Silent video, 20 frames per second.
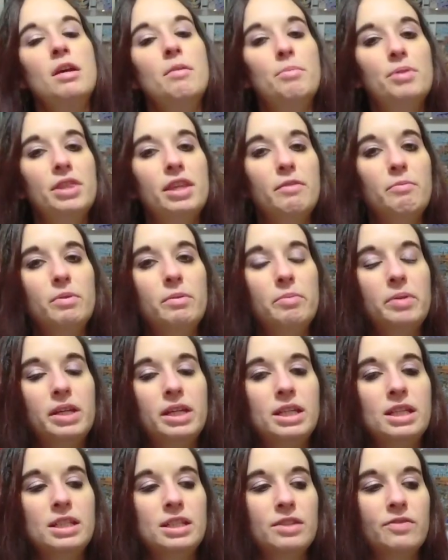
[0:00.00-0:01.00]
But they've been
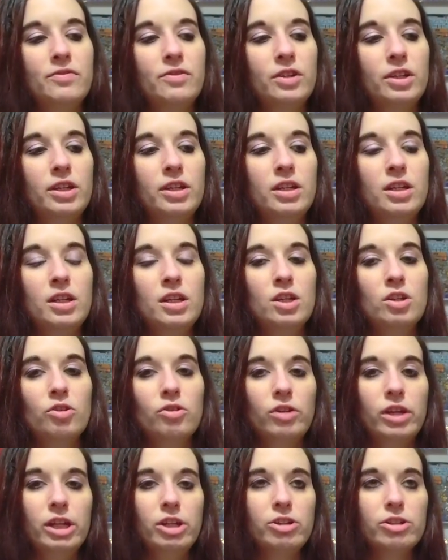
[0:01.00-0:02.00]
picking different
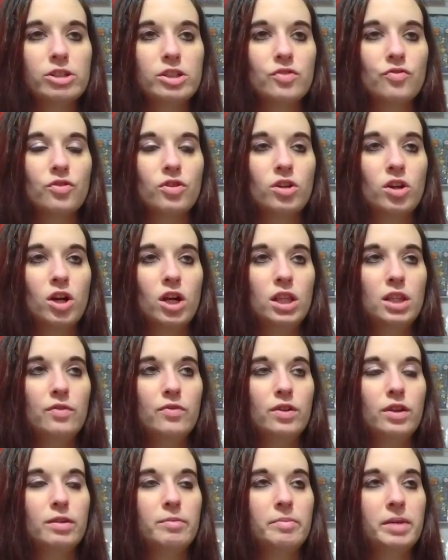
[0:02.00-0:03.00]
creators for all of
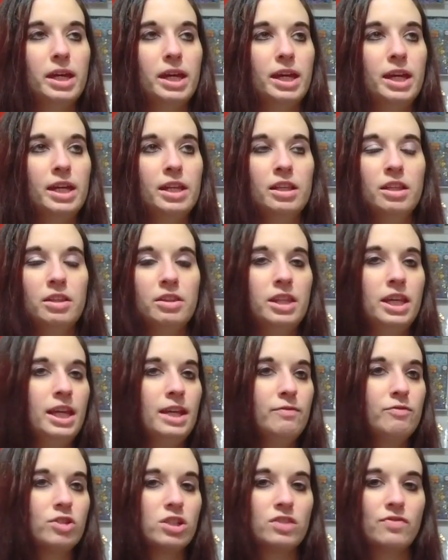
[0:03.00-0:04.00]
them, and they
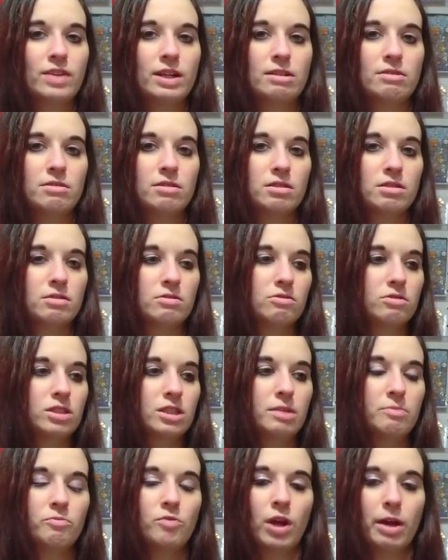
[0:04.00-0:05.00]
have just found
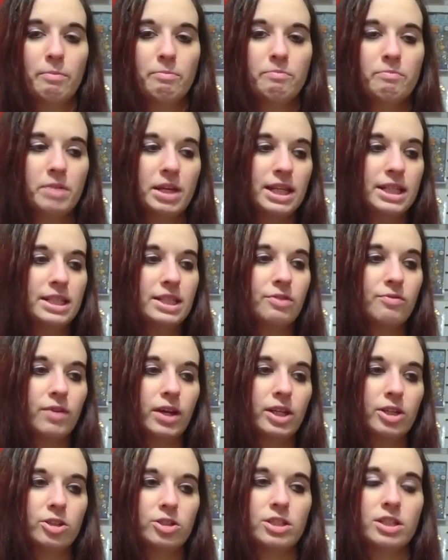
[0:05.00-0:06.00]
some amazing
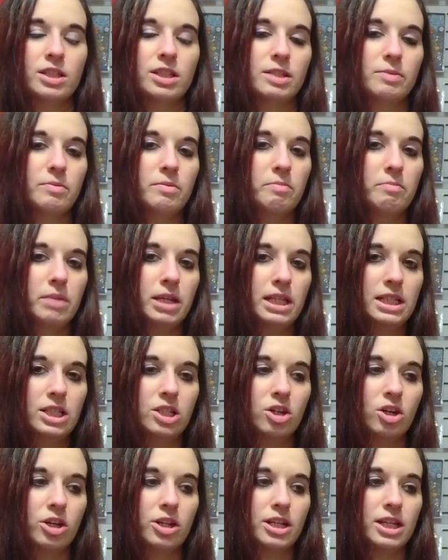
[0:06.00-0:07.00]
writers and some
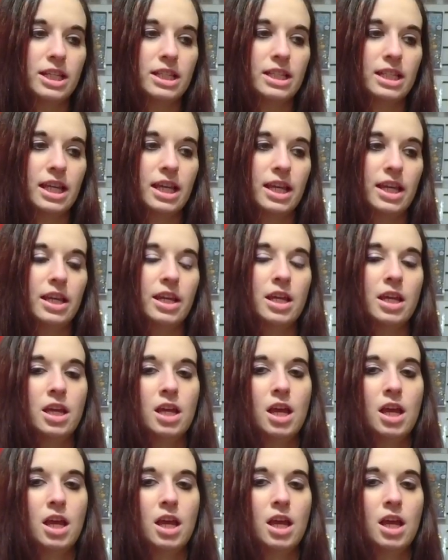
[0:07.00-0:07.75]
amazing artists, and